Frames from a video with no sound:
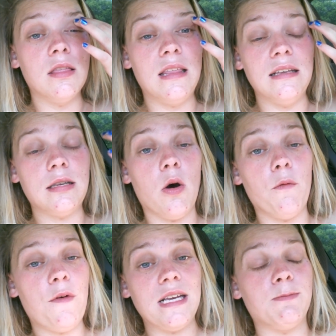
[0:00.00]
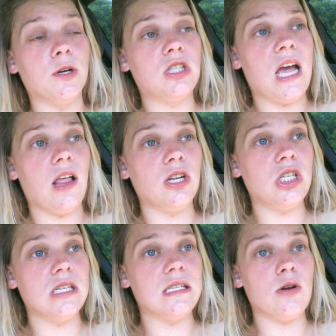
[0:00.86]
these whole Facebook
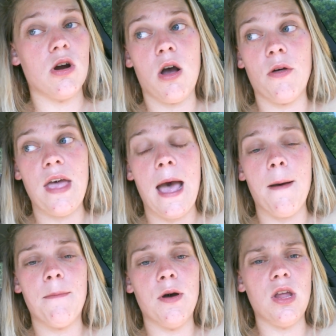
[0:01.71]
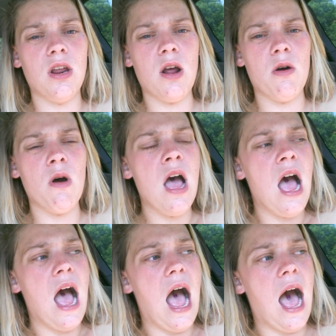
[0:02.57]
challenges or all that, but, you know,
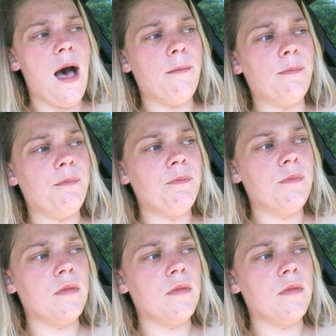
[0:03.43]
I'm